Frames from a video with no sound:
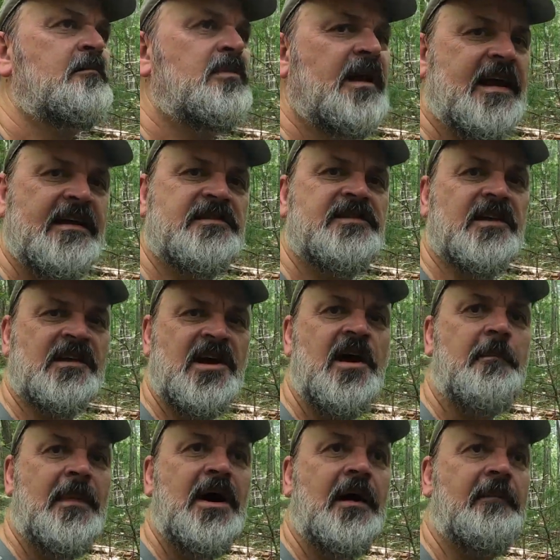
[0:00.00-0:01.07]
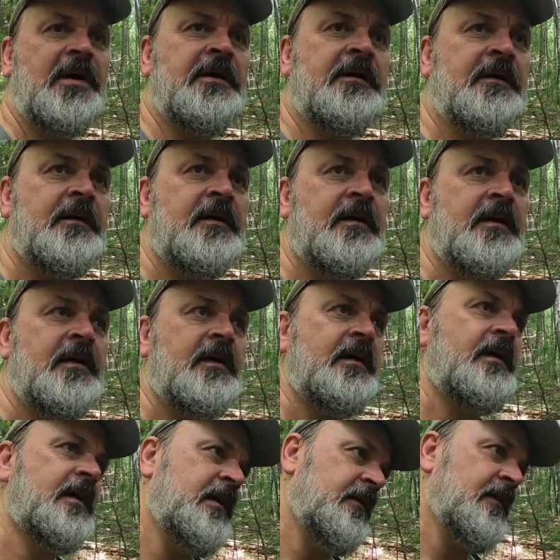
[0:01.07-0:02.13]
plants to come up
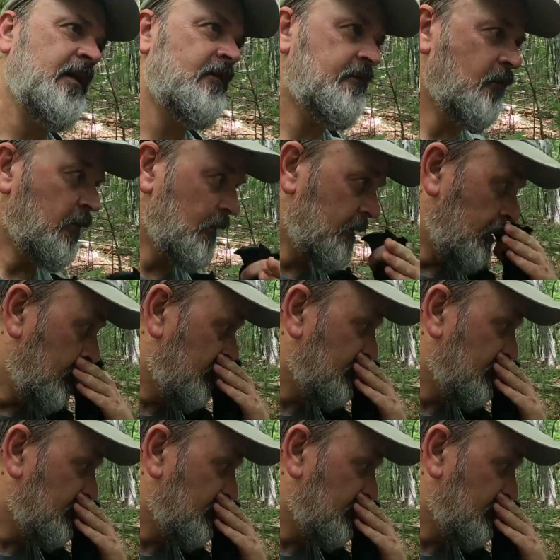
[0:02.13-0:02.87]
and therefore